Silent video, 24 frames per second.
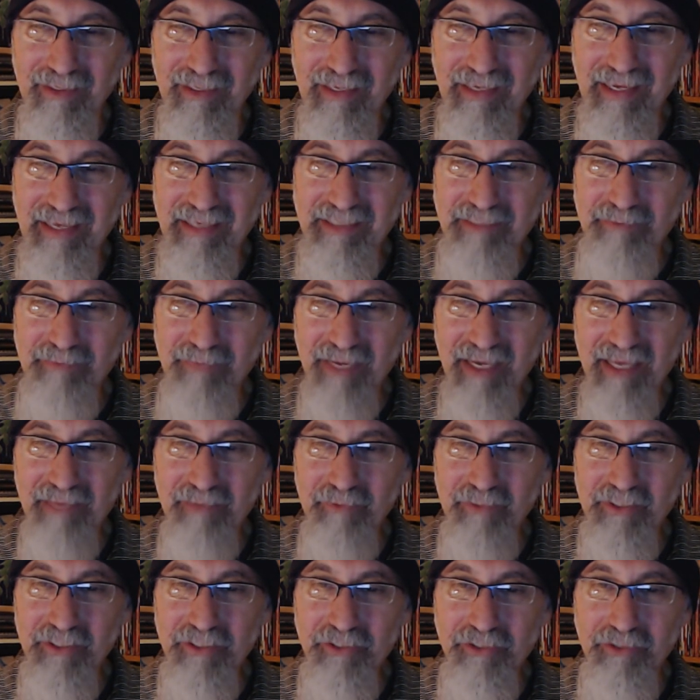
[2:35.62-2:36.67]
as a
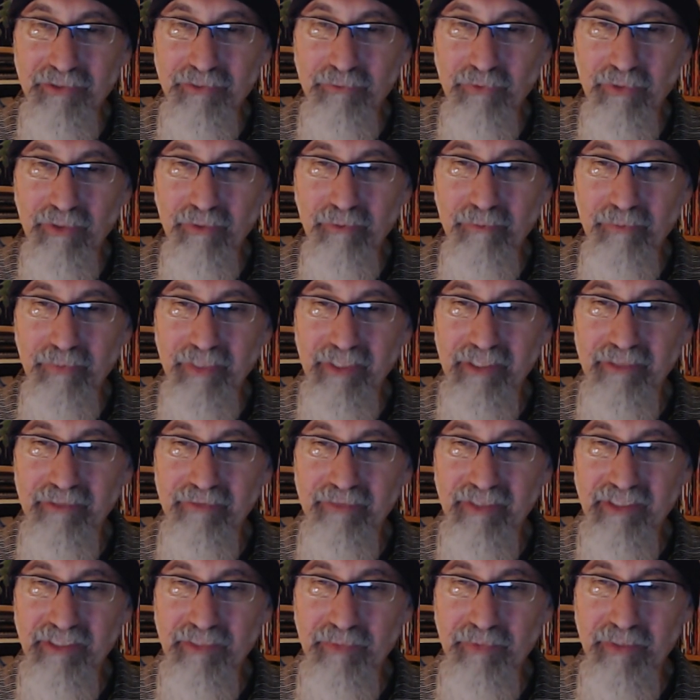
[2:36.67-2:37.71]
mathematician with a bit of
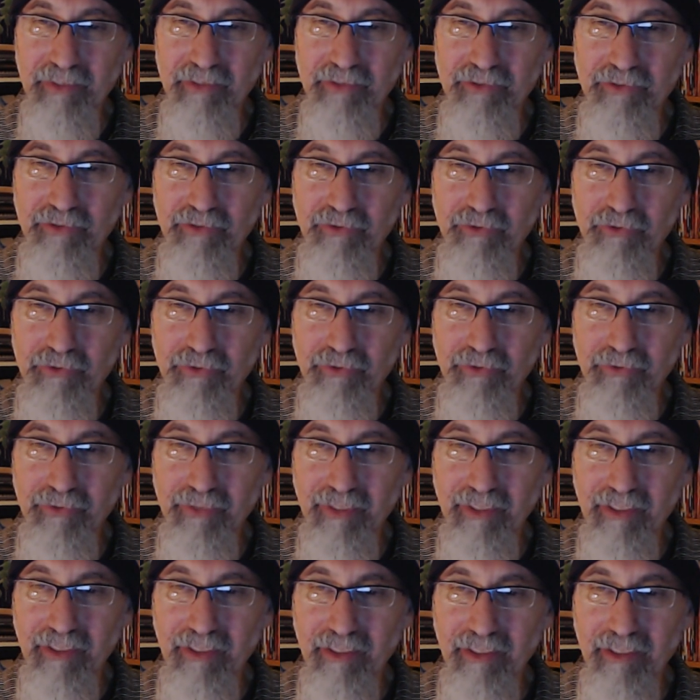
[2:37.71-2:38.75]
experience in
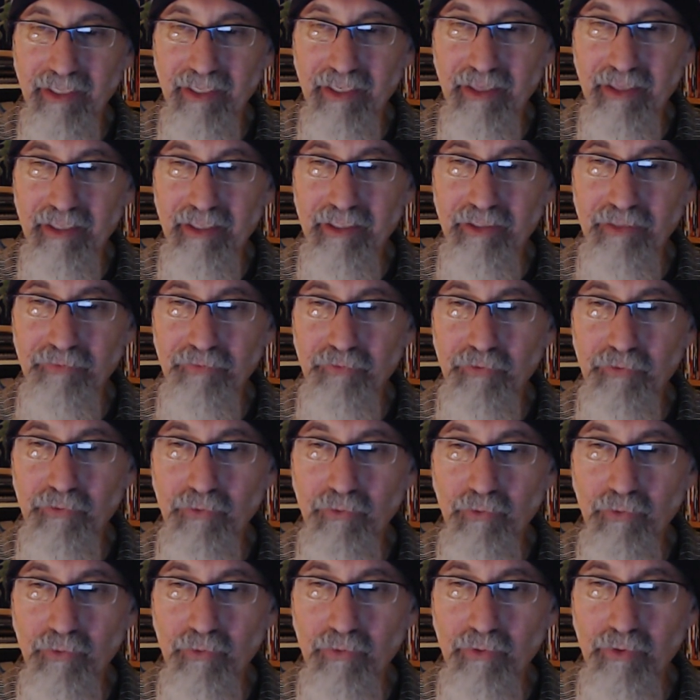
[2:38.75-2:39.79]
tutoring, I think if you
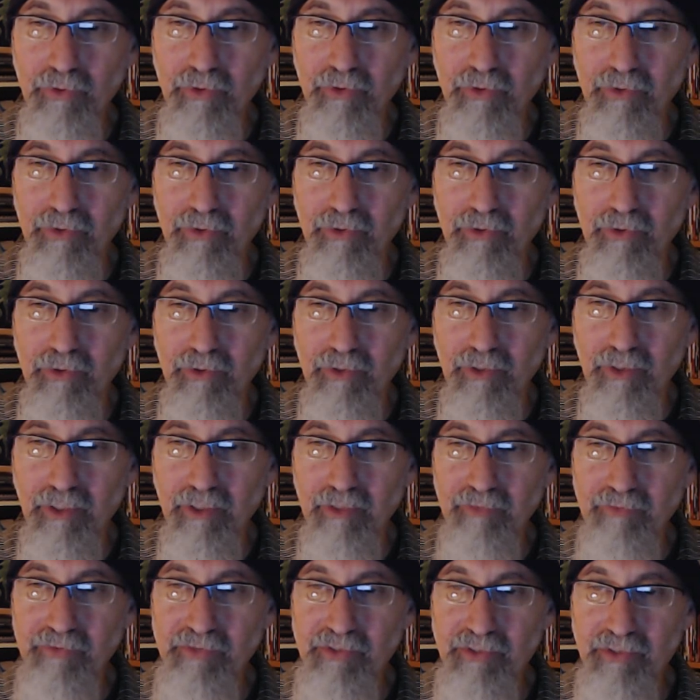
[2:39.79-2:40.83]
know
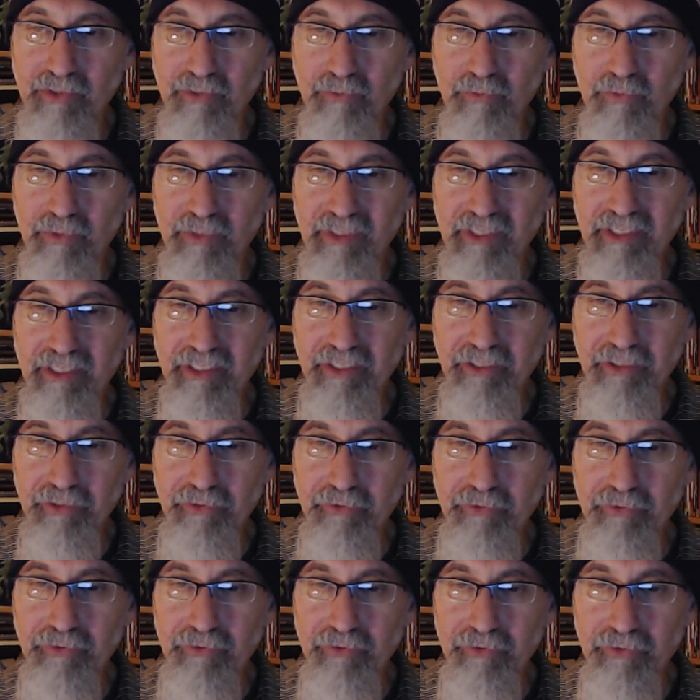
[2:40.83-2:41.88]
of someone
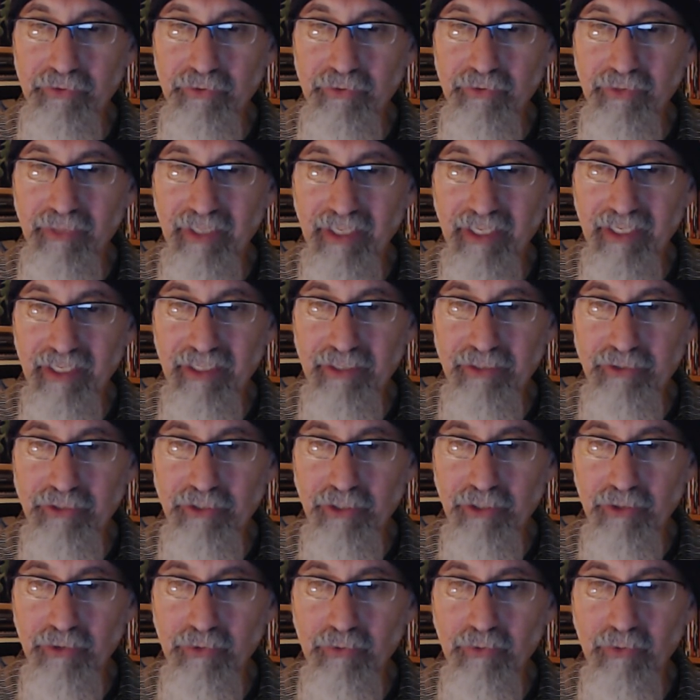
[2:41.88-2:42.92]
near your age
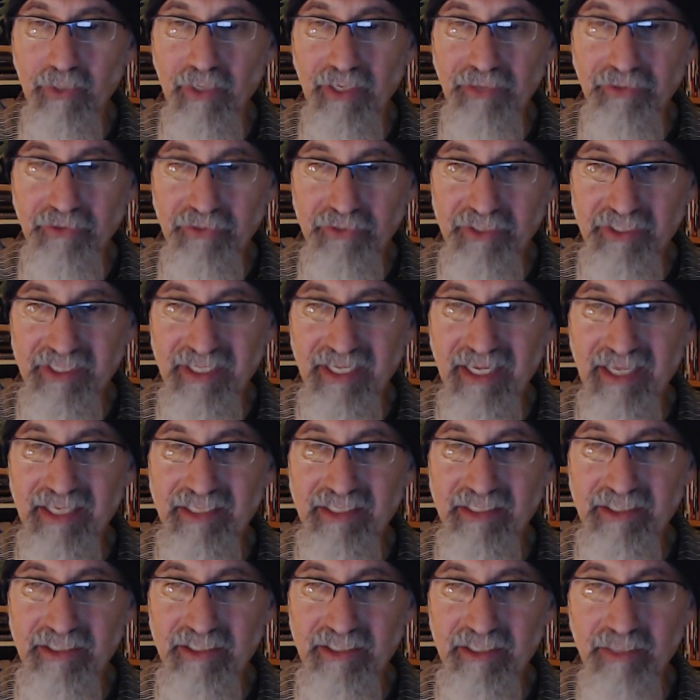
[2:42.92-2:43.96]
who
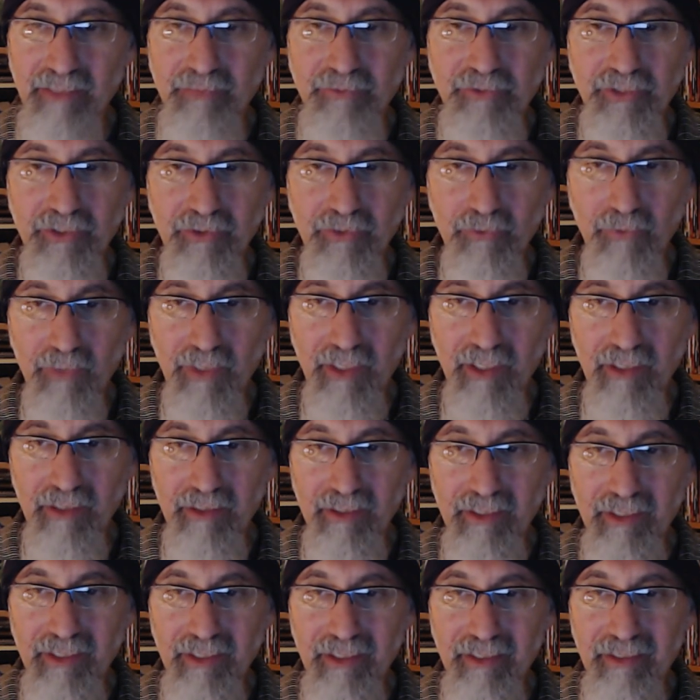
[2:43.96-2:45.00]
understands the subject well,
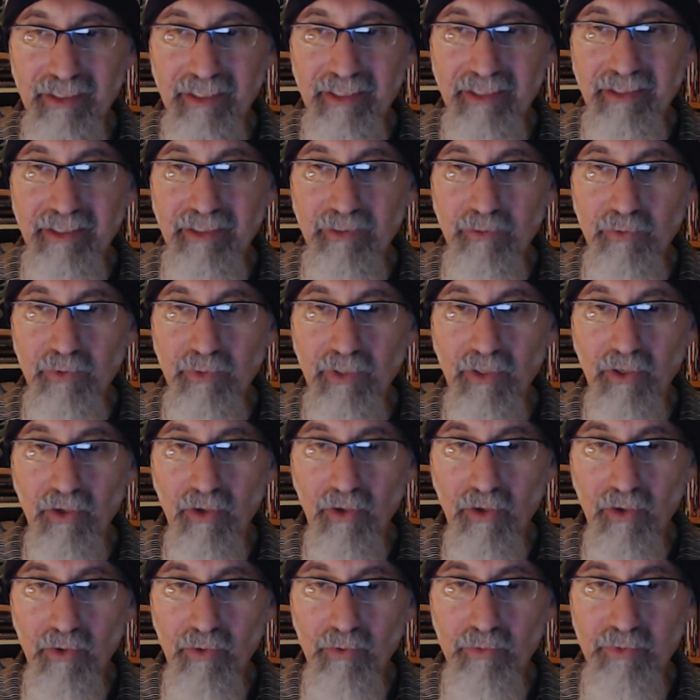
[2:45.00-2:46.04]
then they will
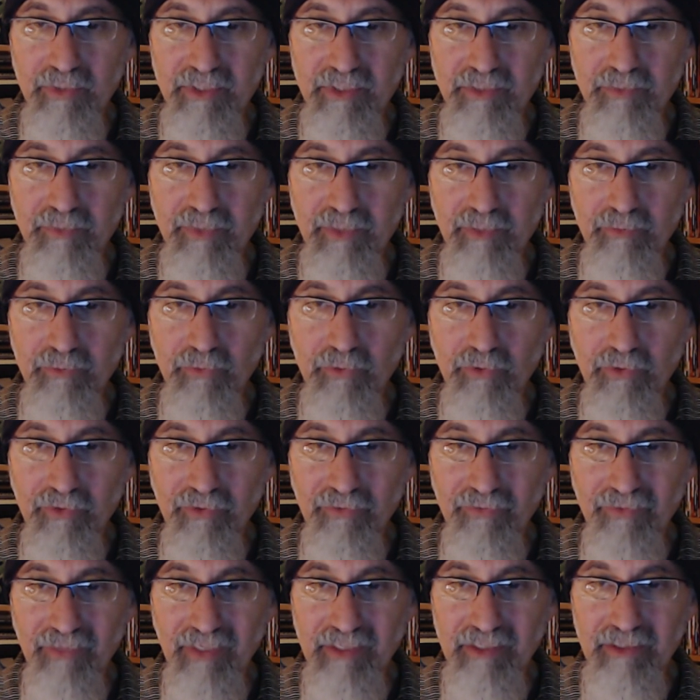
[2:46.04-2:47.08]
always be more
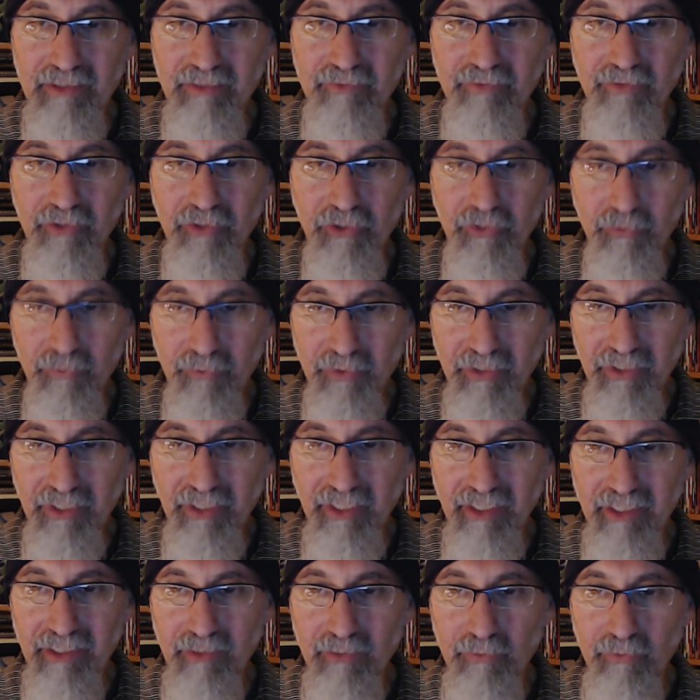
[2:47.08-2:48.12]
effective in
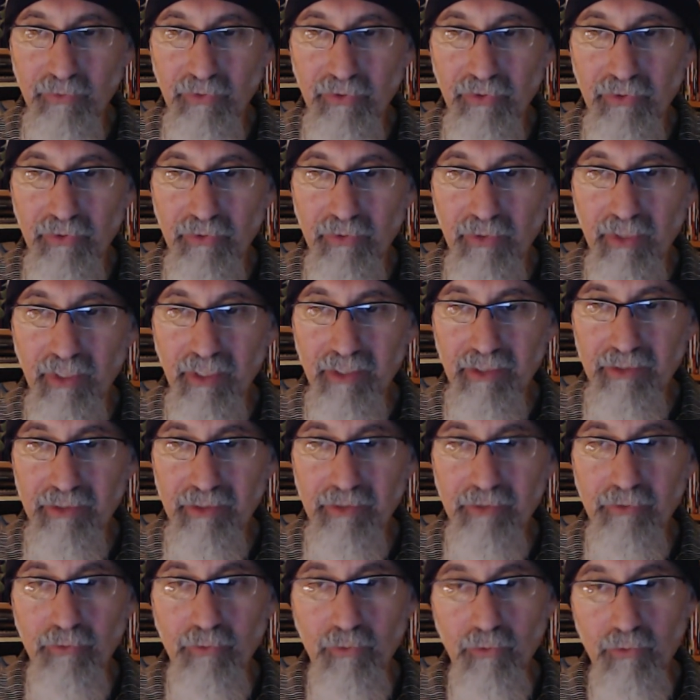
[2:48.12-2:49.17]
communicating with you than
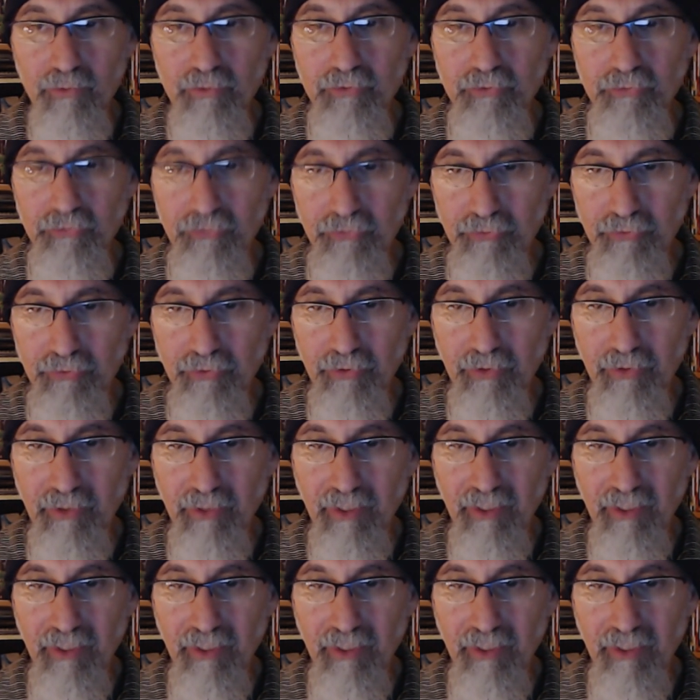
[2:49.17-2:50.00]
an older tutor.